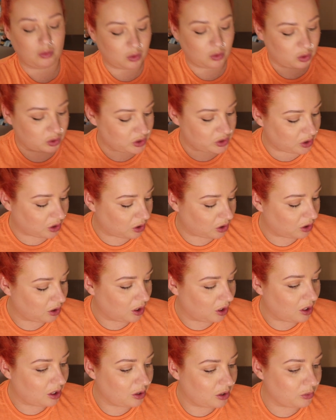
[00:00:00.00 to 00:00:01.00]
water,
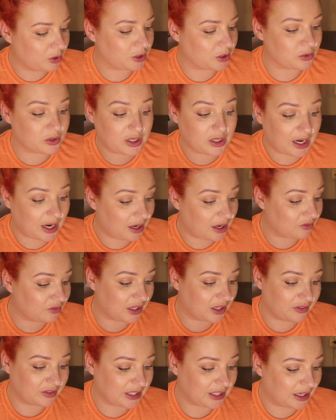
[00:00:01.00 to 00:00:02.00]
which I was going to have
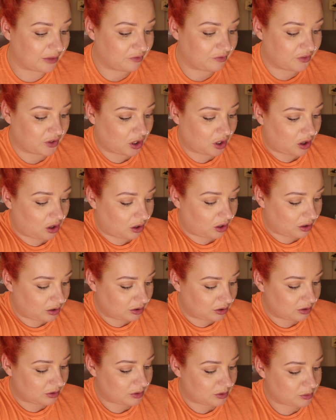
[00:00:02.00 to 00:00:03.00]
there and then I forgot.
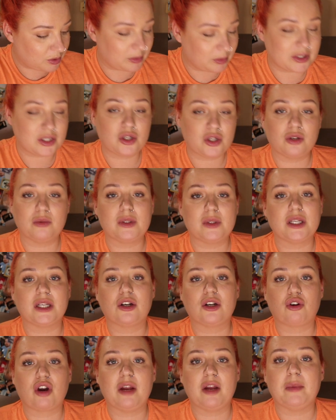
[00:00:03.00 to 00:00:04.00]
Probably too busy
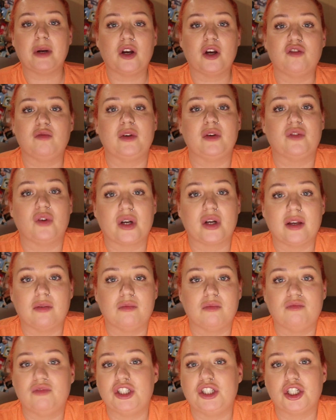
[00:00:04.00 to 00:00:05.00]
creaming over me
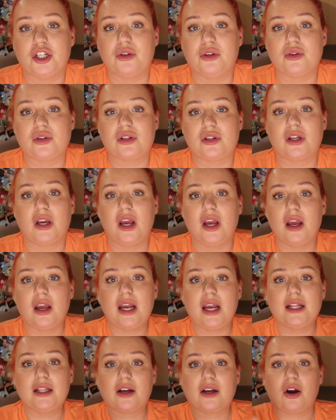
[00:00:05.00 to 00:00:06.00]
fucking reduced.
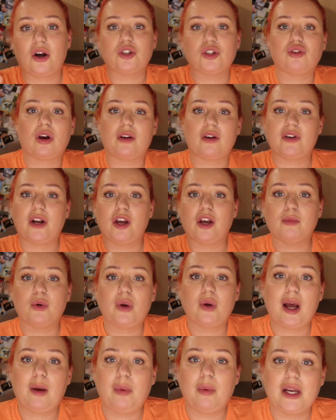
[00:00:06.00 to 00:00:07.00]
in the car driving home
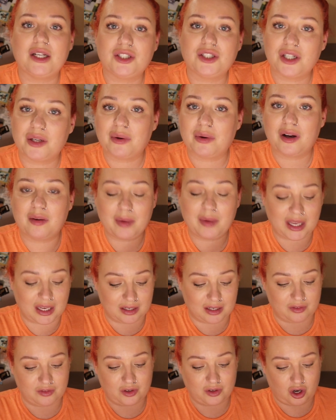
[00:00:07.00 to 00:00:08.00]
all up here. Do you know what I
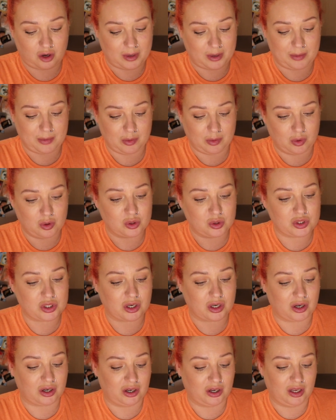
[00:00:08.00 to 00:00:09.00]
mean? Forgot about my
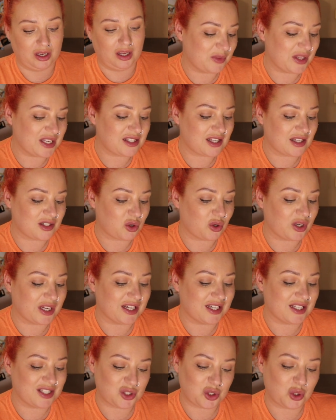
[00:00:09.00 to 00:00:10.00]
water. This says on
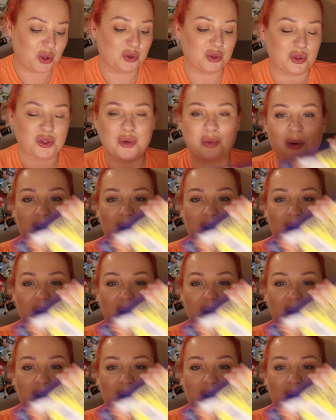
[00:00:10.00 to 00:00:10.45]
it, it's too good to